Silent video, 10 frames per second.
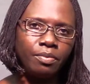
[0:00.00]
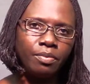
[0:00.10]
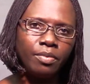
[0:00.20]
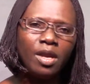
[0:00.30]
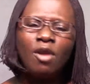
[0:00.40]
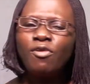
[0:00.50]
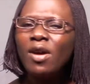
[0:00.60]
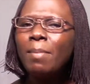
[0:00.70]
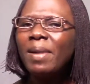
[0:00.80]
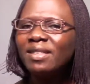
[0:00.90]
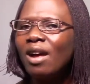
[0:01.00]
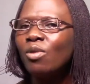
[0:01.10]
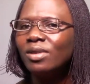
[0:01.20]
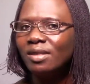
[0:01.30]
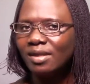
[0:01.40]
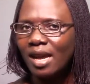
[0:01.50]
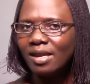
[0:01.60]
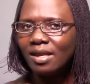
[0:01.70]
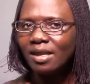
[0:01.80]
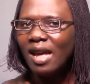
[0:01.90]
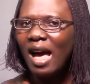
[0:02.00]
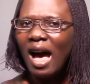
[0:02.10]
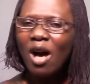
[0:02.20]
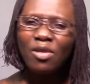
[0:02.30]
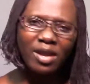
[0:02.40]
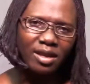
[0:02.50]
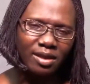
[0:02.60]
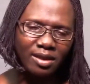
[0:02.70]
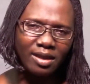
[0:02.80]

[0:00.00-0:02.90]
For a better understanding, how then